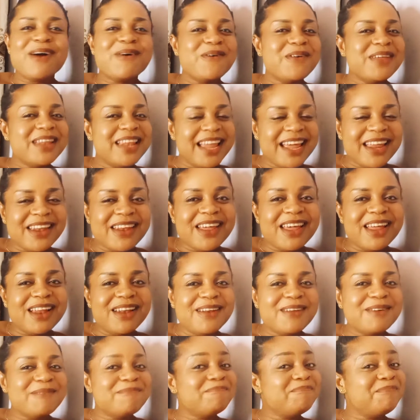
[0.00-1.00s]
we'll learn a
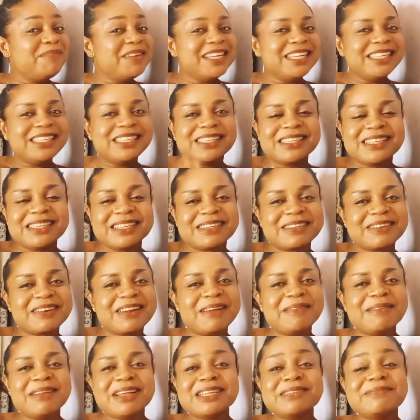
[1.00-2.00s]
lot. Please
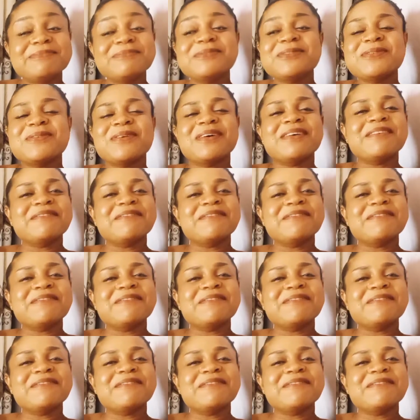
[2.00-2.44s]
subscribe. Let's be